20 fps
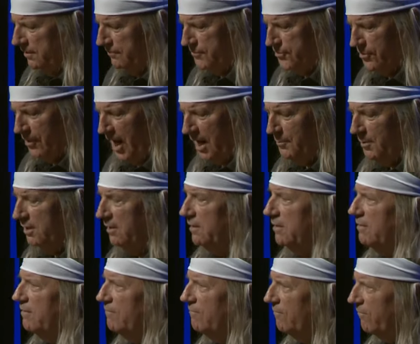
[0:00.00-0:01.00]
of drama,
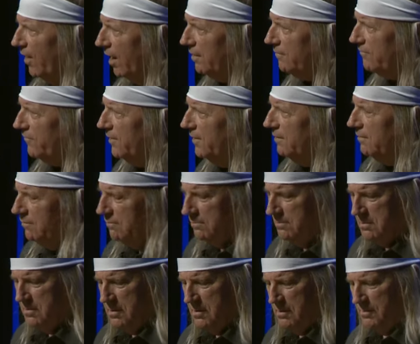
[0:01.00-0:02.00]
vaudeville,
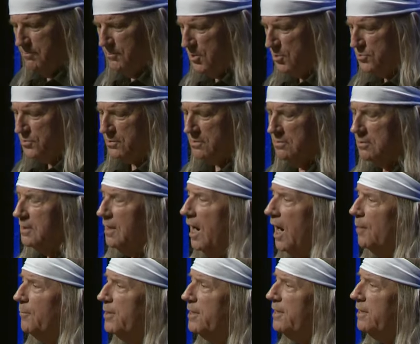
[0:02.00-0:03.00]
musical
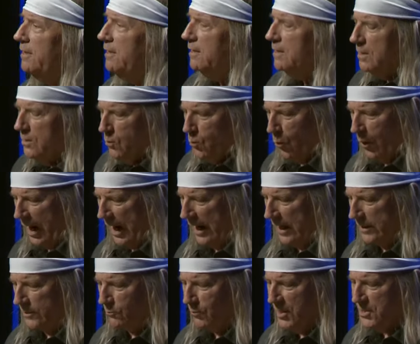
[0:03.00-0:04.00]
comedy,
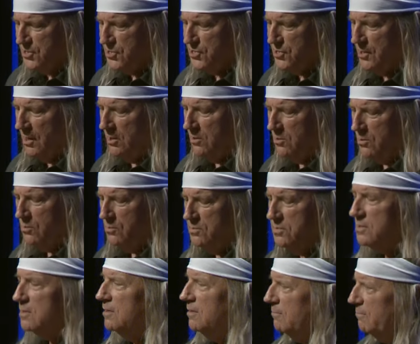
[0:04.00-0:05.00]
Wild West
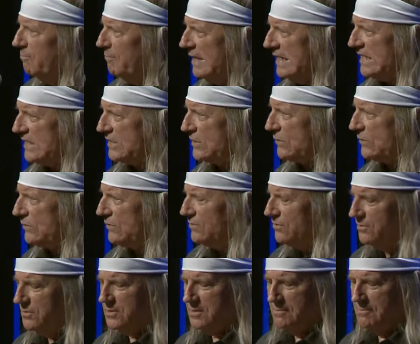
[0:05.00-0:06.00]
shows,
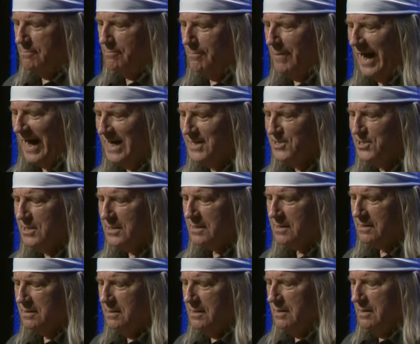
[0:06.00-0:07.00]
minstrels,
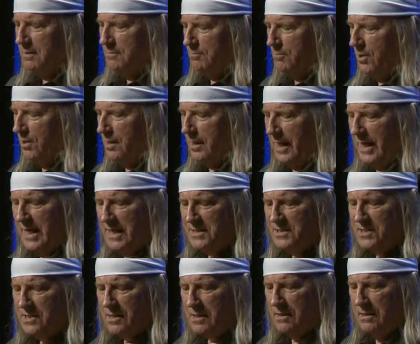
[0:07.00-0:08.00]
magic,
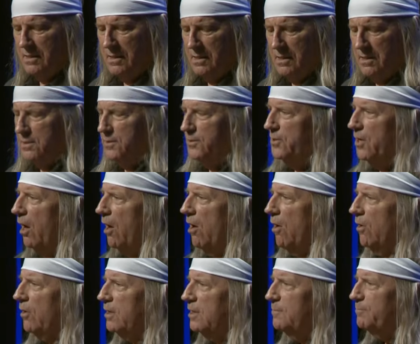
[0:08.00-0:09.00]
burlesque,
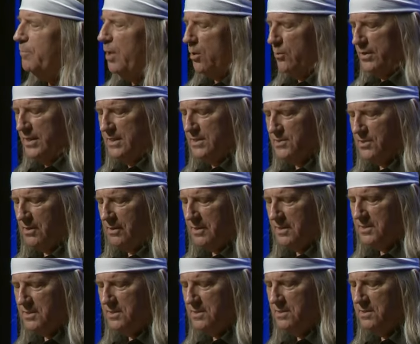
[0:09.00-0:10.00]
dog and pony
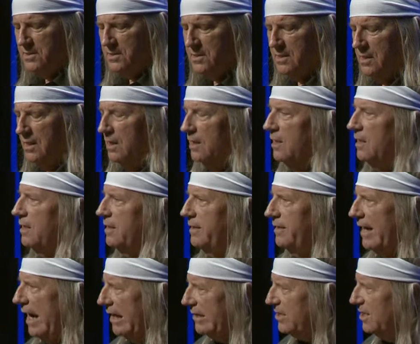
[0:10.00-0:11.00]
circuses,
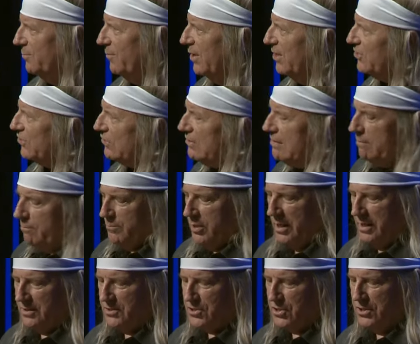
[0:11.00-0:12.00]
not to mention
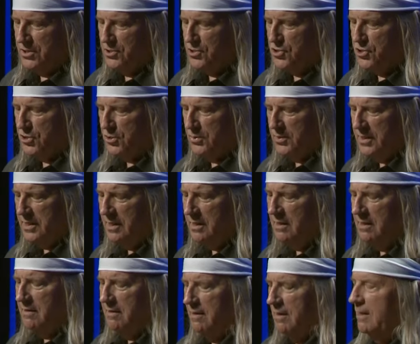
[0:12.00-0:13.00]
Punch and
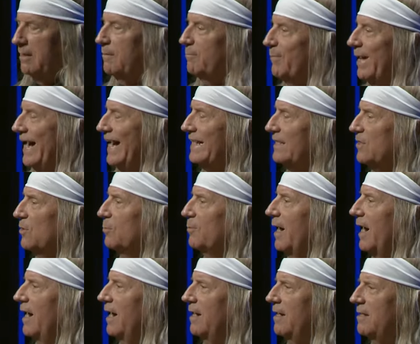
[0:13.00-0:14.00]
Judy,
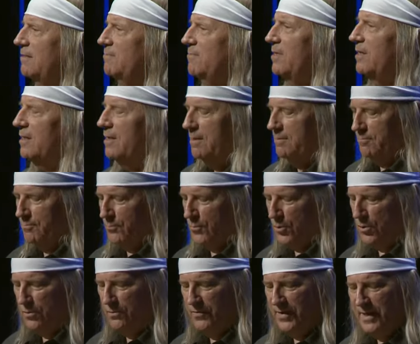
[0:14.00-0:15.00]
pantomime,
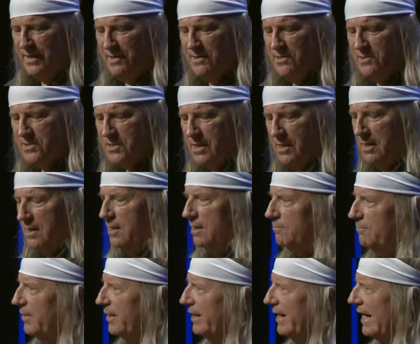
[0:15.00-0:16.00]
movies,
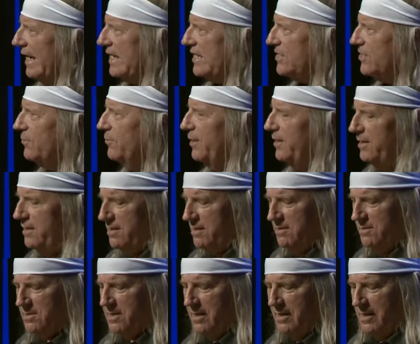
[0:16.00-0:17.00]

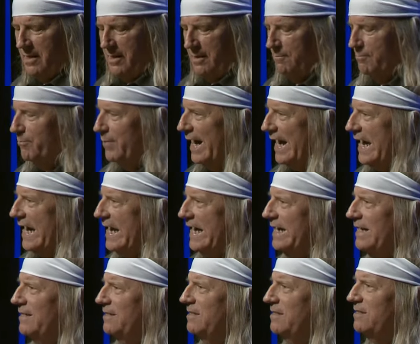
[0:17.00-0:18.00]
menageries,
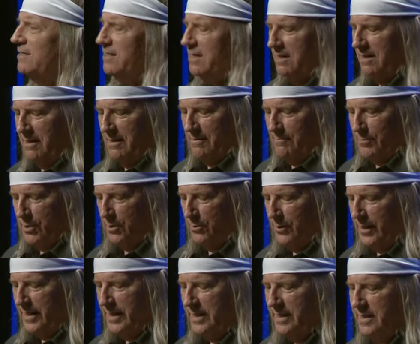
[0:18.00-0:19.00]
bands,
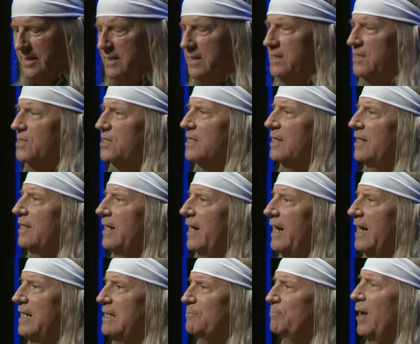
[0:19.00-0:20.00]
parades,
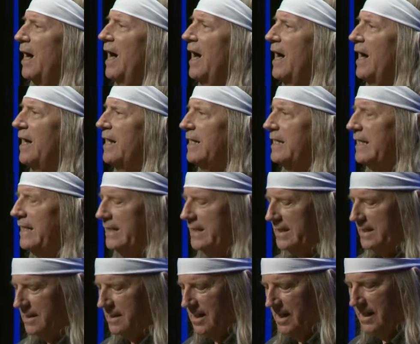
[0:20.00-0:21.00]
and pie
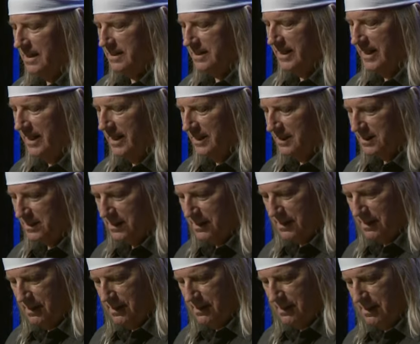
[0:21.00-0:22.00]
eating
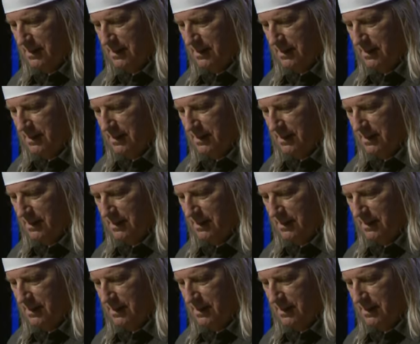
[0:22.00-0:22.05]
contests.